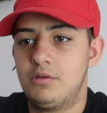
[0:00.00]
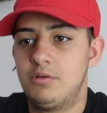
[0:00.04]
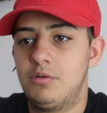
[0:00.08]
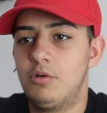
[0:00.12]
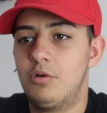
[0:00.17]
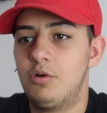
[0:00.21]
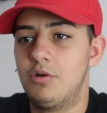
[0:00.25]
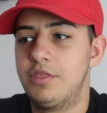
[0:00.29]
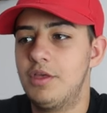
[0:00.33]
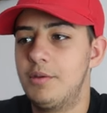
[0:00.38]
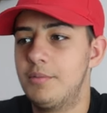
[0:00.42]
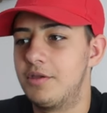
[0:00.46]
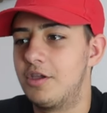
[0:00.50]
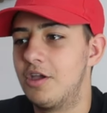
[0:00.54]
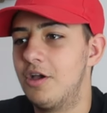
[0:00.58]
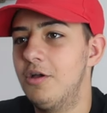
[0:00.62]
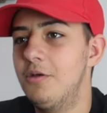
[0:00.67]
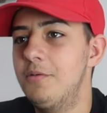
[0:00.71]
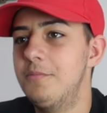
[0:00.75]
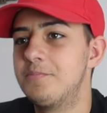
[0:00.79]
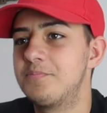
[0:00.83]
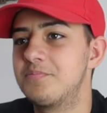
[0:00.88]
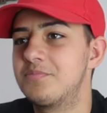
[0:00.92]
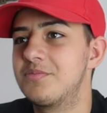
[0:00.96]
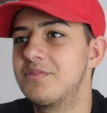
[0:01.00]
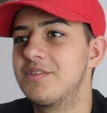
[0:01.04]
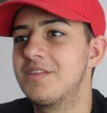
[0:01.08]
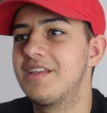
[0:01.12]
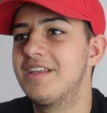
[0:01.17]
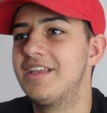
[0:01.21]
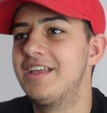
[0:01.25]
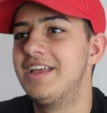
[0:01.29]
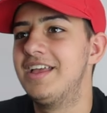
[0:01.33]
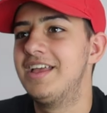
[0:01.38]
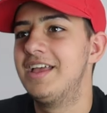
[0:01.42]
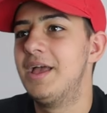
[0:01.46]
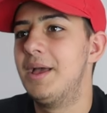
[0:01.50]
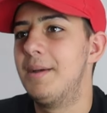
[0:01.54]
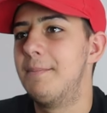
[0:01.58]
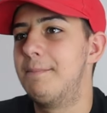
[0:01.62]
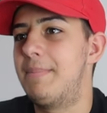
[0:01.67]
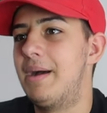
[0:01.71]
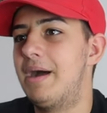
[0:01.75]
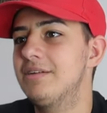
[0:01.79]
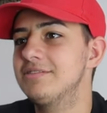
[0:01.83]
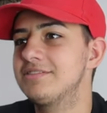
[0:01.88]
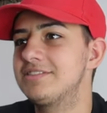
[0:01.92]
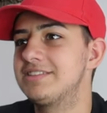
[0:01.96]
Oh, there we go.
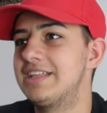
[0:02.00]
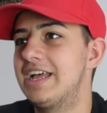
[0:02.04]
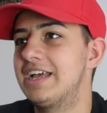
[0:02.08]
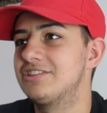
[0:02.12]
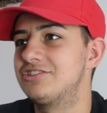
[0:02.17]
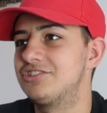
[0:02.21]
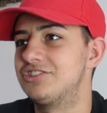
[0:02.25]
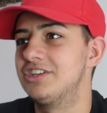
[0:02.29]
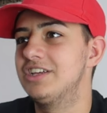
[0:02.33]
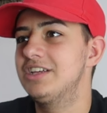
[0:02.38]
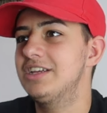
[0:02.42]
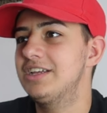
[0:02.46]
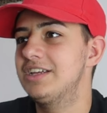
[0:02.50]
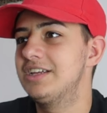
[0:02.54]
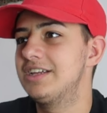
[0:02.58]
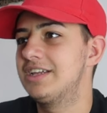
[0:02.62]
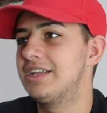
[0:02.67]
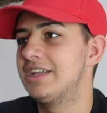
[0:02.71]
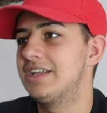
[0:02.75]
Bounce that shit.